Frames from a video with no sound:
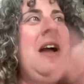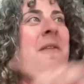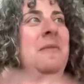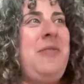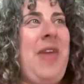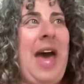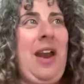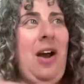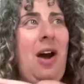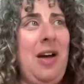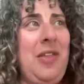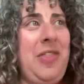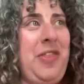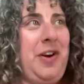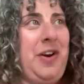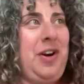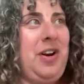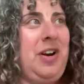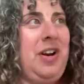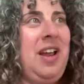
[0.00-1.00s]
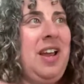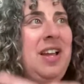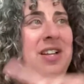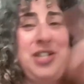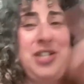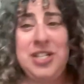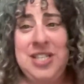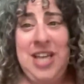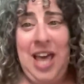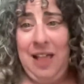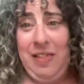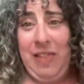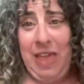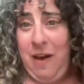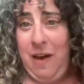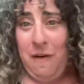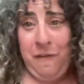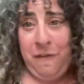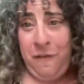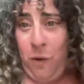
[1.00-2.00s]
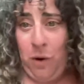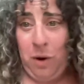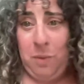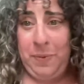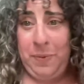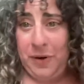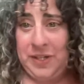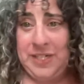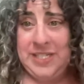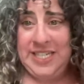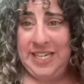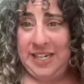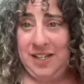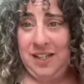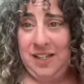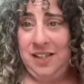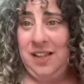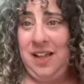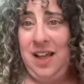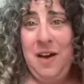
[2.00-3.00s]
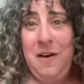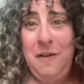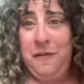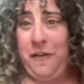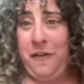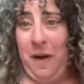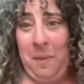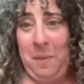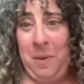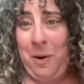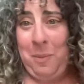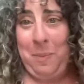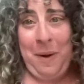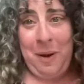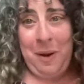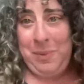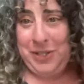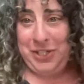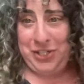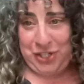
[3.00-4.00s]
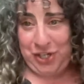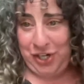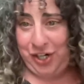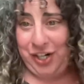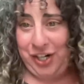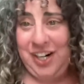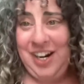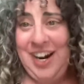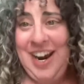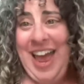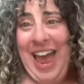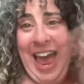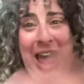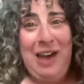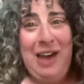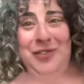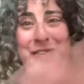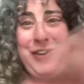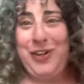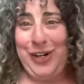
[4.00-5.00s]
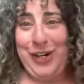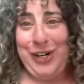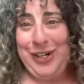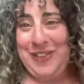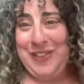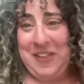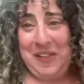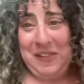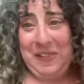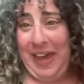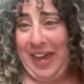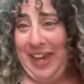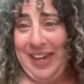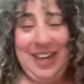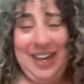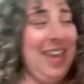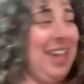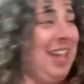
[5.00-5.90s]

that author just got like like a 4-book deal from her publisher after the like